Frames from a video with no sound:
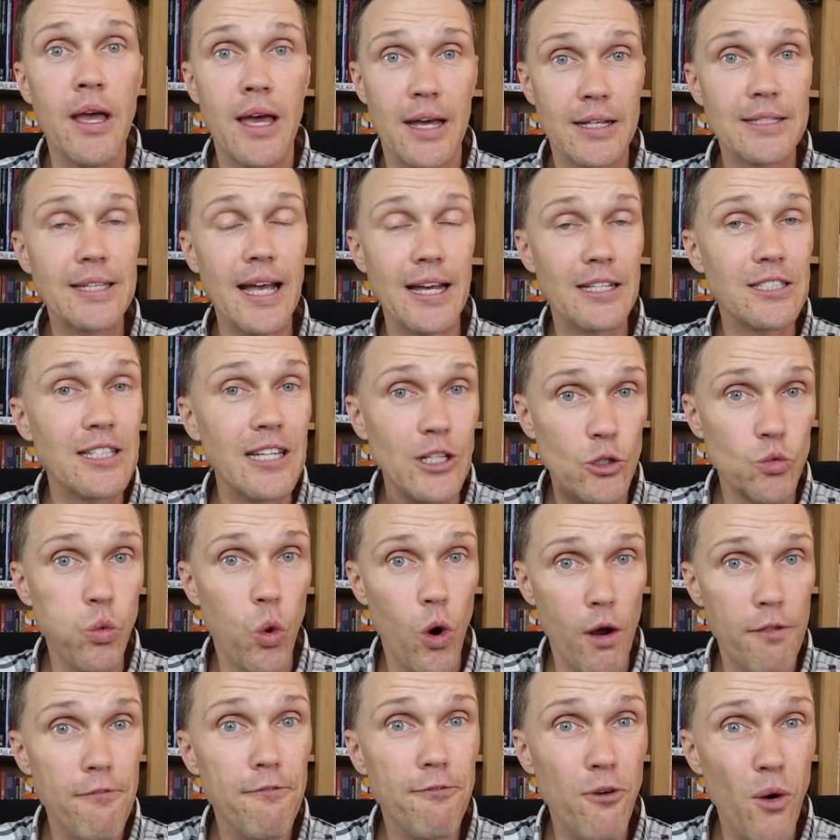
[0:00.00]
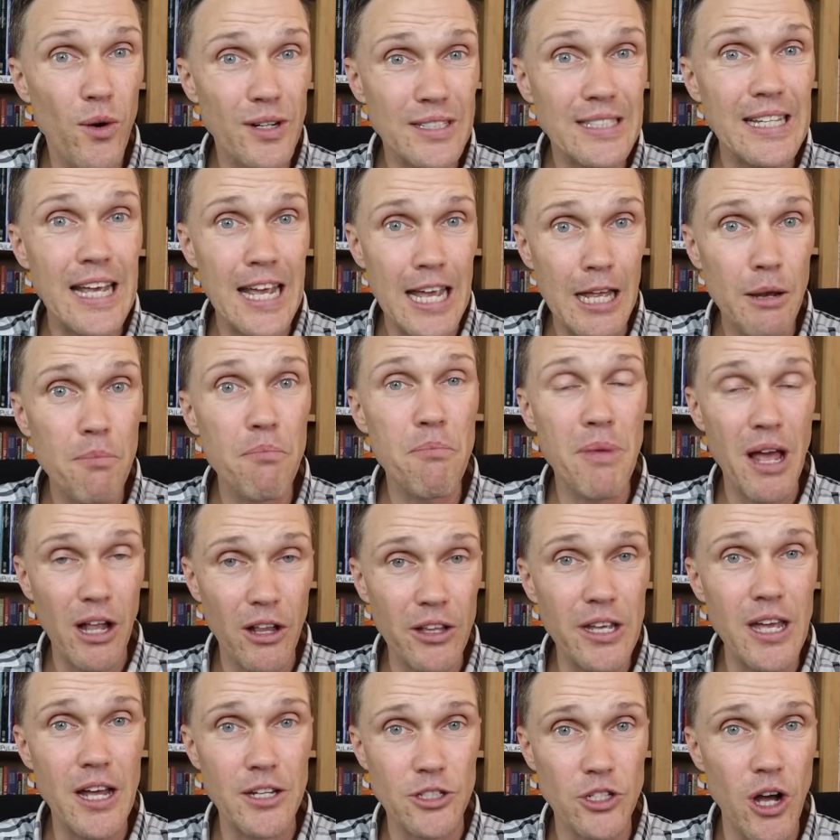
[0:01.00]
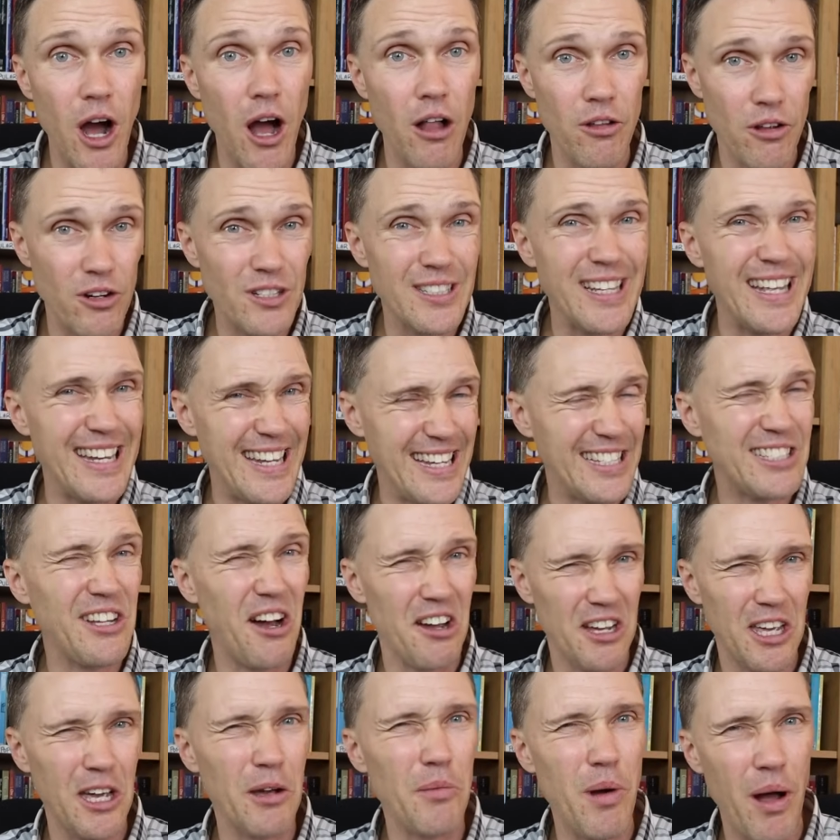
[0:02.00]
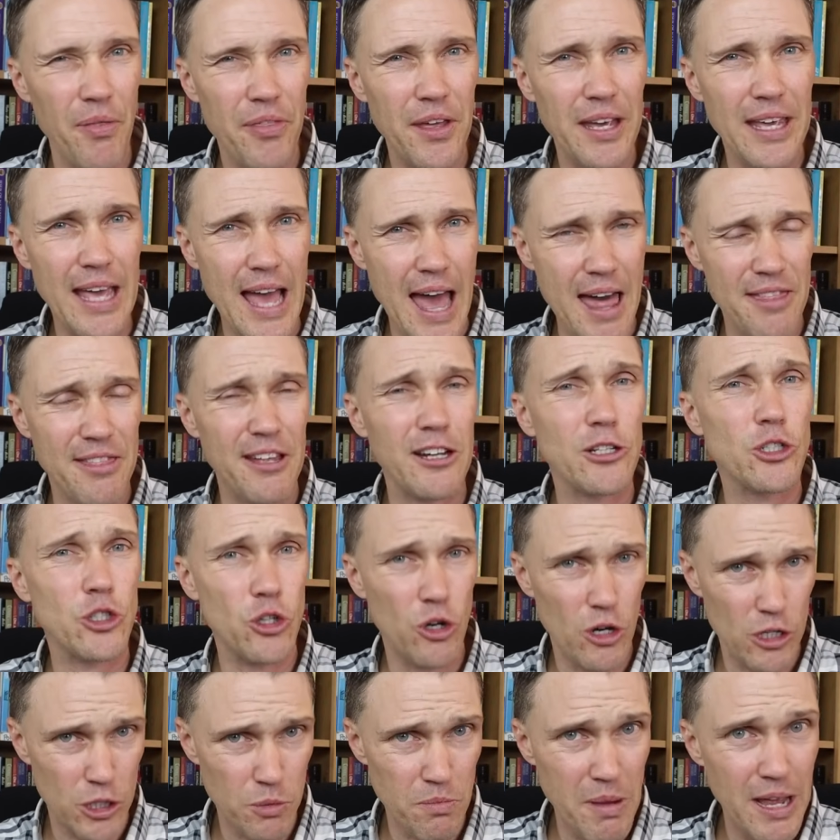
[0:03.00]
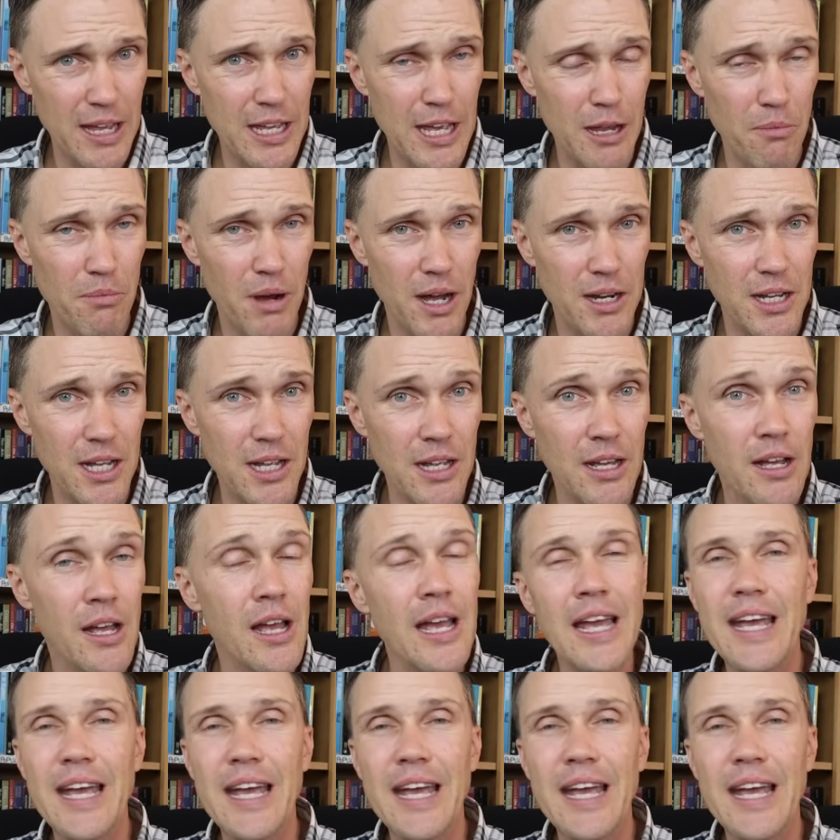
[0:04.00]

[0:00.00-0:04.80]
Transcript: He says he's worth $14 million and he's talking about the Catholic Church making money.